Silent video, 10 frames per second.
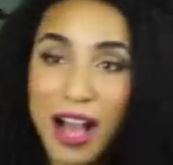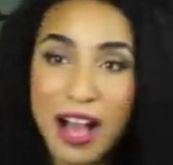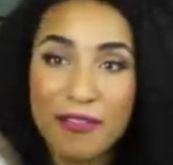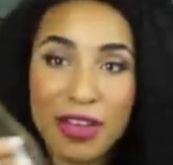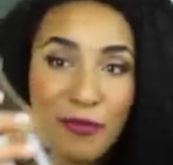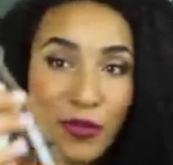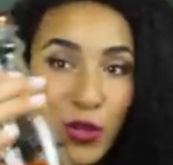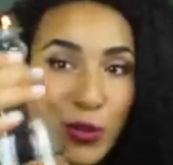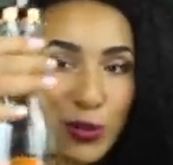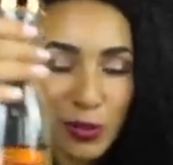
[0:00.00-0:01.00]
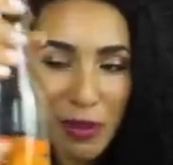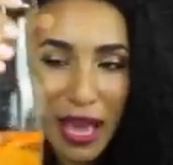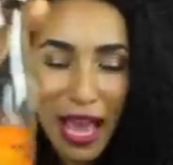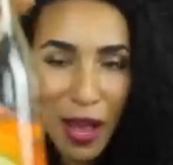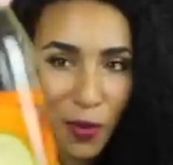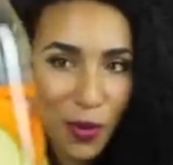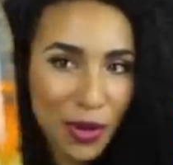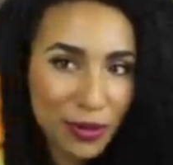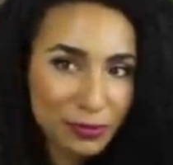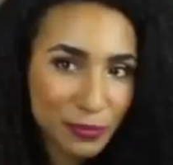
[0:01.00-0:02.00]
I've infused my
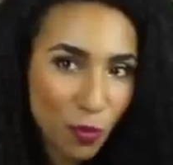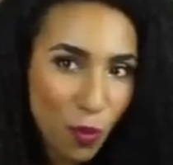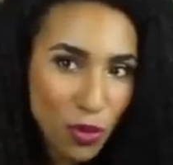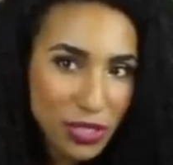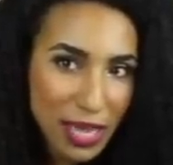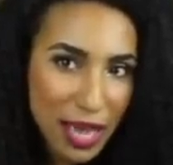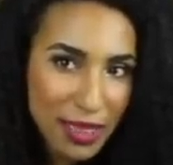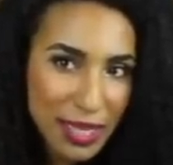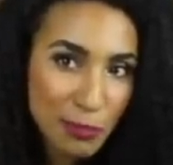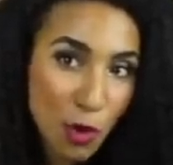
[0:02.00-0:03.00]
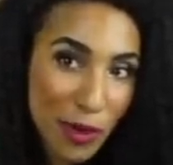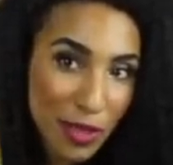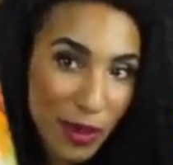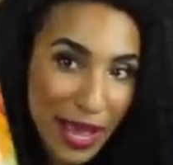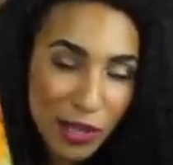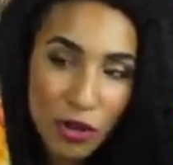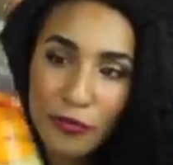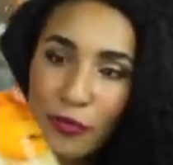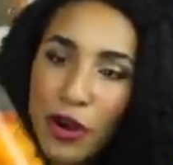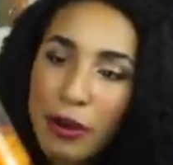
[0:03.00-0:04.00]
water. This bottle, by the way, I
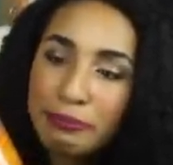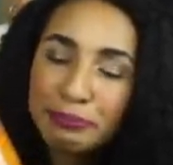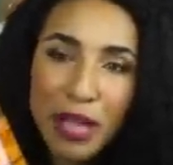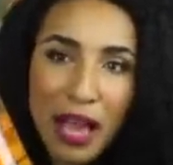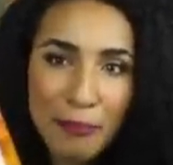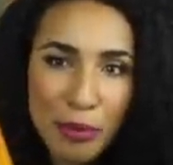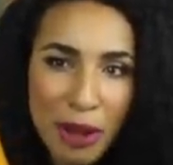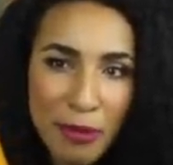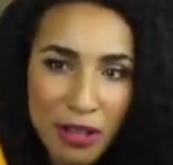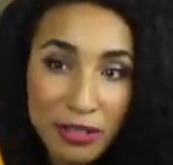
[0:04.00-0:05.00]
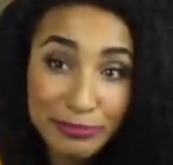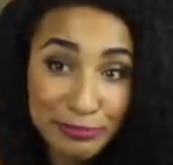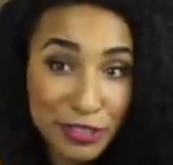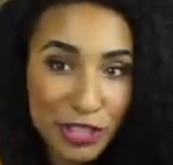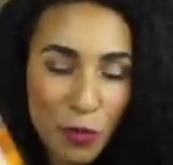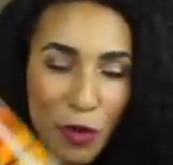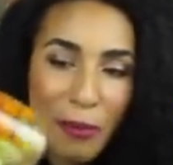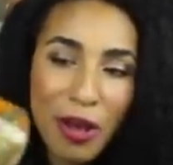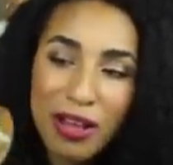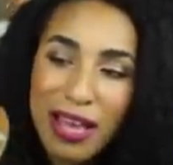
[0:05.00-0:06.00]
got from Primark, good old
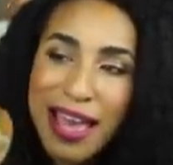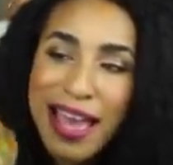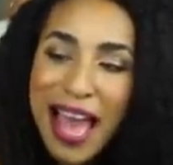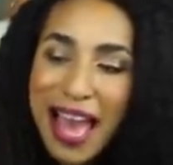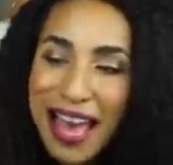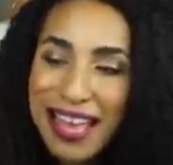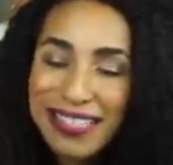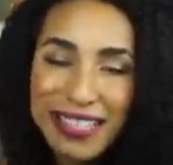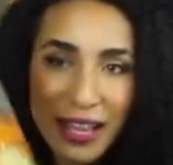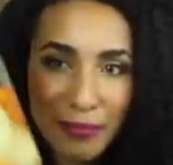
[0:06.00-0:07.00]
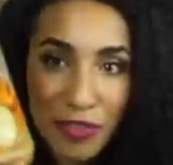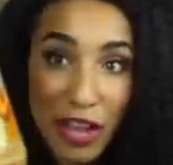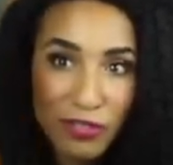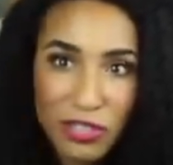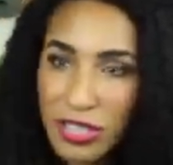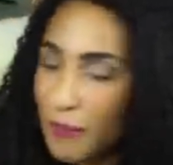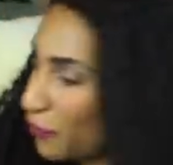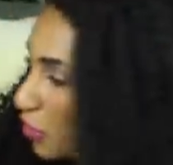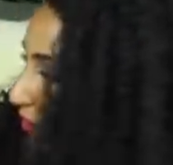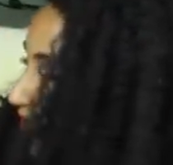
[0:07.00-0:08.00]
Primark, and I'm just
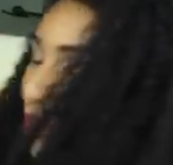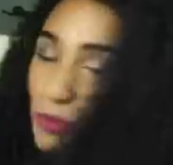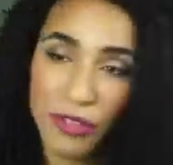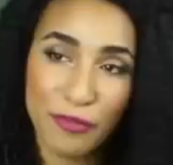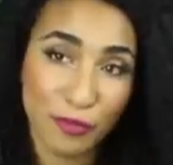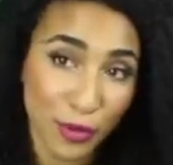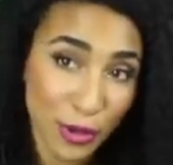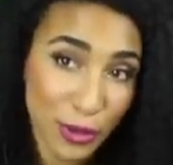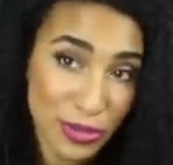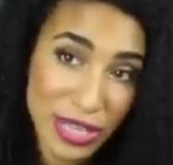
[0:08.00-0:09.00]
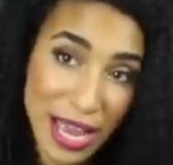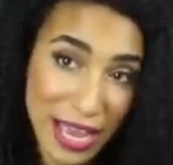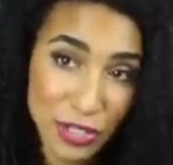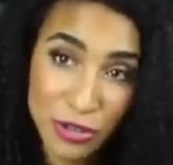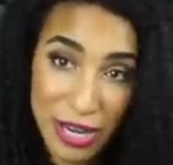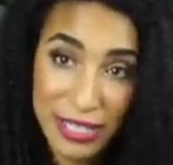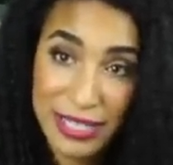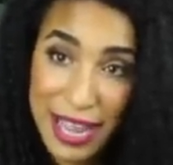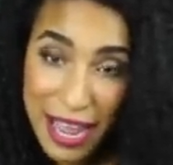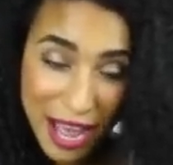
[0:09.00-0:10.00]
infusing it with fruit and trying to
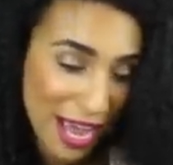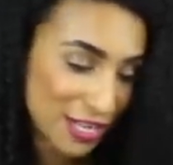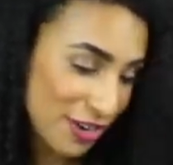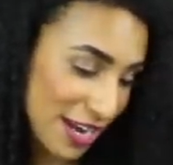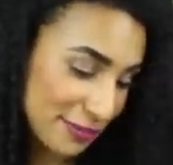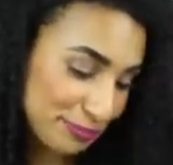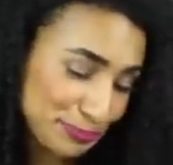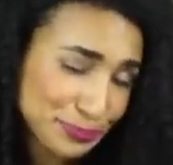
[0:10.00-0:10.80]
stay hydrated.